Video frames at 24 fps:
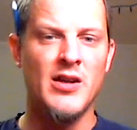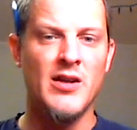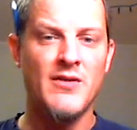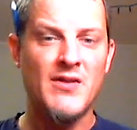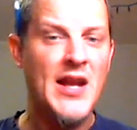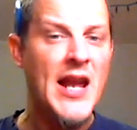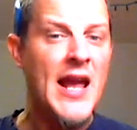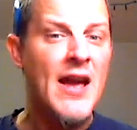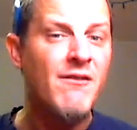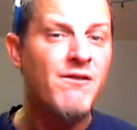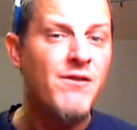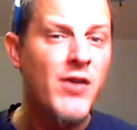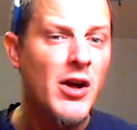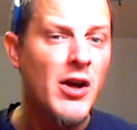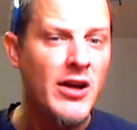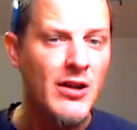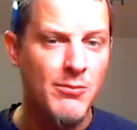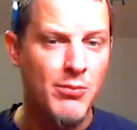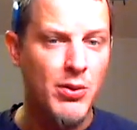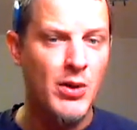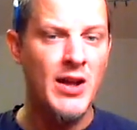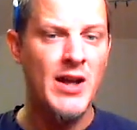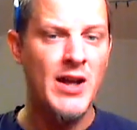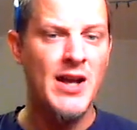If they can't
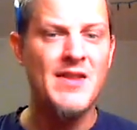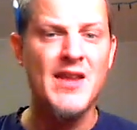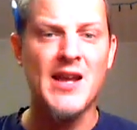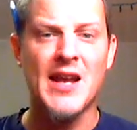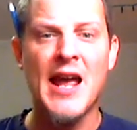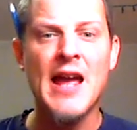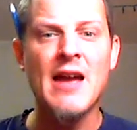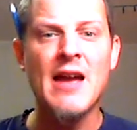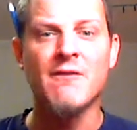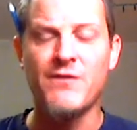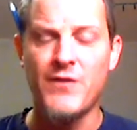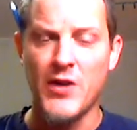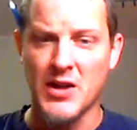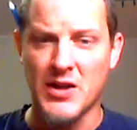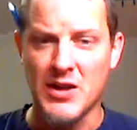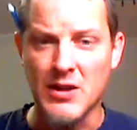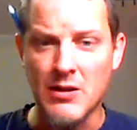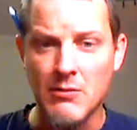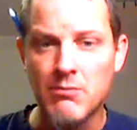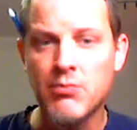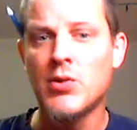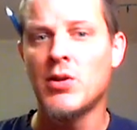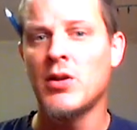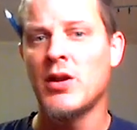fucking play, they can't
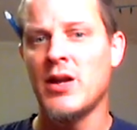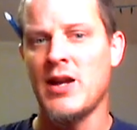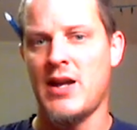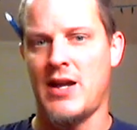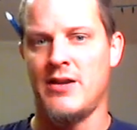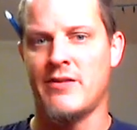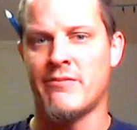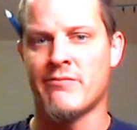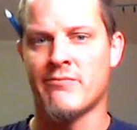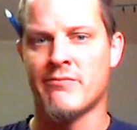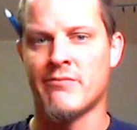fucking play.